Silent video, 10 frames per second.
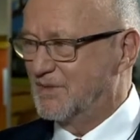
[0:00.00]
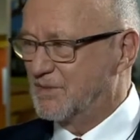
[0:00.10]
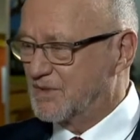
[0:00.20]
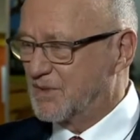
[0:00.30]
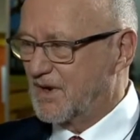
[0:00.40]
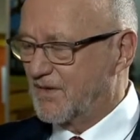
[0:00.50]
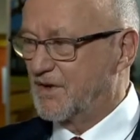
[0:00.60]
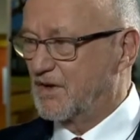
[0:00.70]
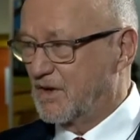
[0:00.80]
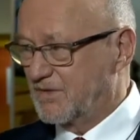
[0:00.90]
which will offer
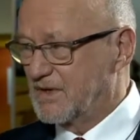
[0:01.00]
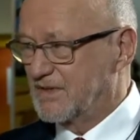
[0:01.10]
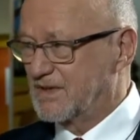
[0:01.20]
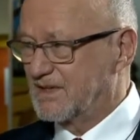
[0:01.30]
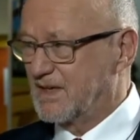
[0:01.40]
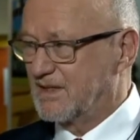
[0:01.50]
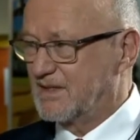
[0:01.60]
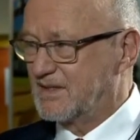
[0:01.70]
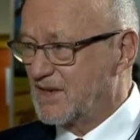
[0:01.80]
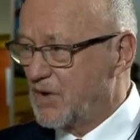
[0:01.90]
conference
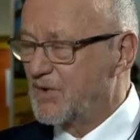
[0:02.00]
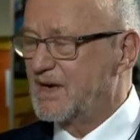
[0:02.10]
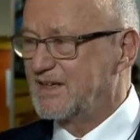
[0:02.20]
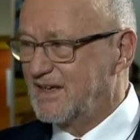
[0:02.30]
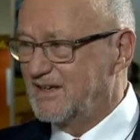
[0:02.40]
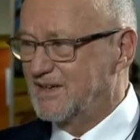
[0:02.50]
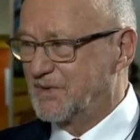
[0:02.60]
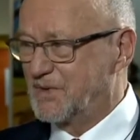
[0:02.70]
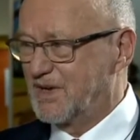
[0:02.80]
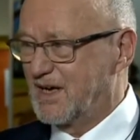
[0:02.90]
facilities right in the
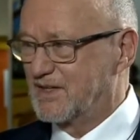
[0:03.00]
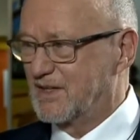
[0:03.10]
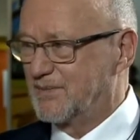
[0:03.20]
Kruger National